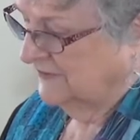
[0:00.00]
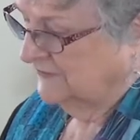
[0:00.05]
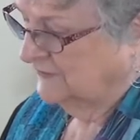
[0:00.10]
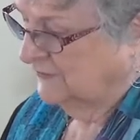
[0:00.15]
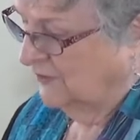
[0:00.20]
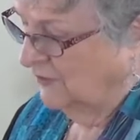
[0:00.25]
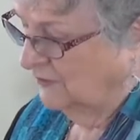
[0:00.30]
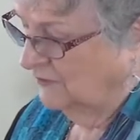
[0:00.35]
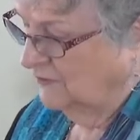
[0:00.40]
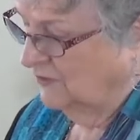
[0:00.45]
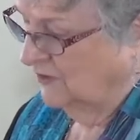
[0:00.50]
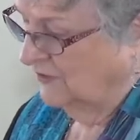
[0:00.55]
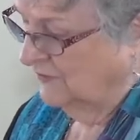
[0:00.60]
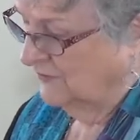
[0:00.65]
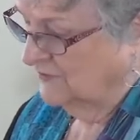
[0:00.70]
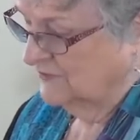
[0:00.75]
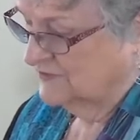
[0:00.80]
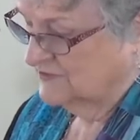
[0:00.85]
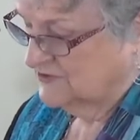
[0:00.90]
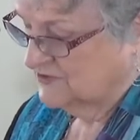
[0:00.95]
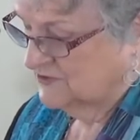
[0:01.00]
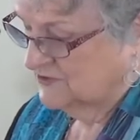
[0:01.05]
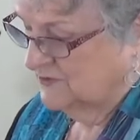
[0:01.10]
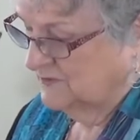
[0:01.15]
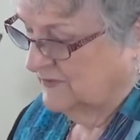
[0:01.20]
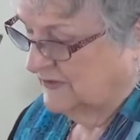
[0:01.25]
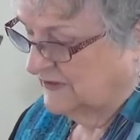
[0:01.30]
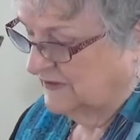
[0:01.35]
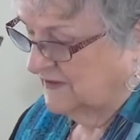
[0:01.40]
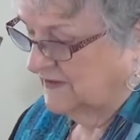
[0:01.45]
No longer
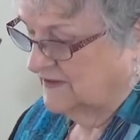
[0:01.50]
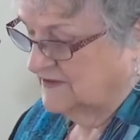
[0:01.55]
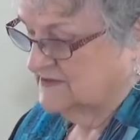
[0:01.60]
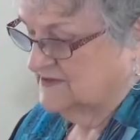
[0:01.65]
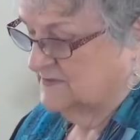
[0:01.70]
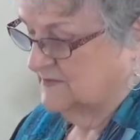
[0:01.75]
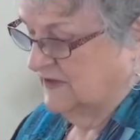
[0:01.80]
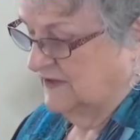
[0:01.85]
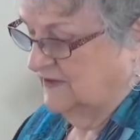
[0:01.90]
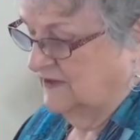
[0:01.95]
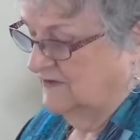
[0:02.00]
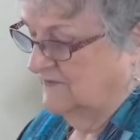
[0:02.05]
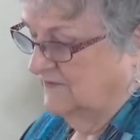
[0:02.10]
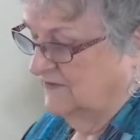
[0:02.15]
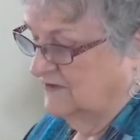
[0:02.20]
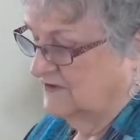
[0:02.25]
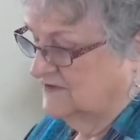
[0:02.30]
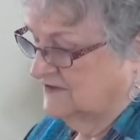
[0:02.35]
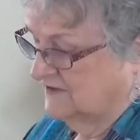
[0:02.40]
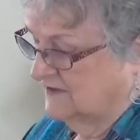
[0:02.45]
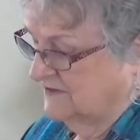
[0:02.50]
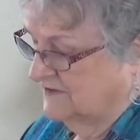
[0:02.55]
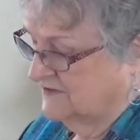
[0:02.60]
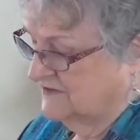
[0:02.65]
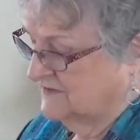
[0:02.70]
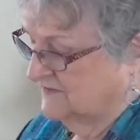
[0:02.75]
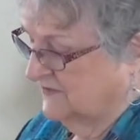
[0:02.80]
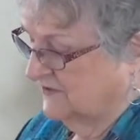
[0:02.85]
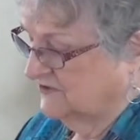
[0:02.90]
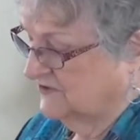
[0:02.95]
assuming, as many of our
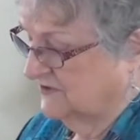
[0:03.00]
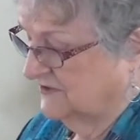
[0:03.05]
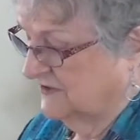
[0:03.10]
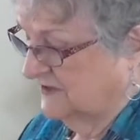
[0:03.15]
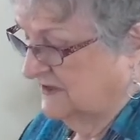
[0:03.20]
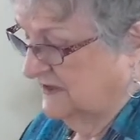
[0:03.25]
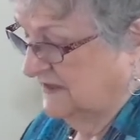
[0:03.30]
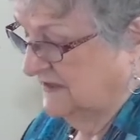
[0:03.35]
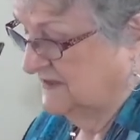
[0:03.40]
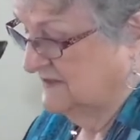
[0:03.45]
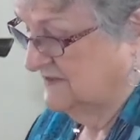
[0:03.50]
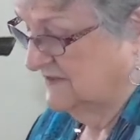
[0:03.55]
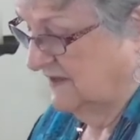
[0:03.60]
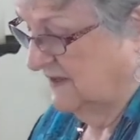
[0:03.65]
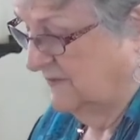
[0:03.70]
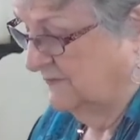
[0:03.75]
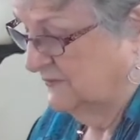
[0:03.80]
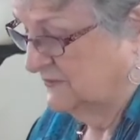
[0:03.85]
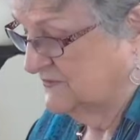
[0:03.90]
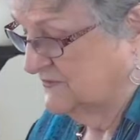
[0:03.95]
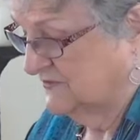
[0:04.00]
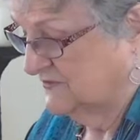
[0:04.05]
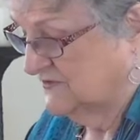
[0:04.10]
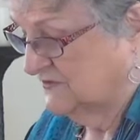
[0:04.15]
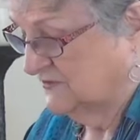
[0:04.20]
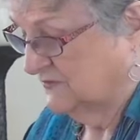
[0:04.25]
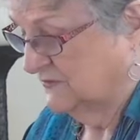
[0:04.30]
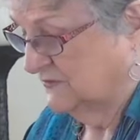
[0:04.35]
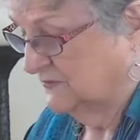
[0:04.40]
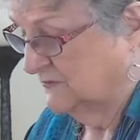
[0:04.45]
science fiction examples
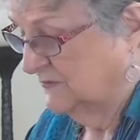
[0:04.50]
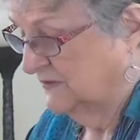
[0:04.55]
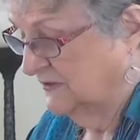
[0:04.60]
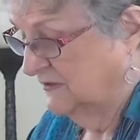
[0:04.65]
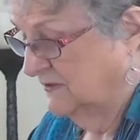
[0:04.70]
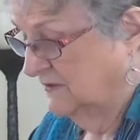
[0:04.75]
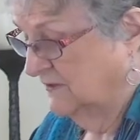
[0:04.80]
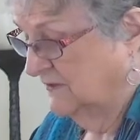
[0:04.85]
assume,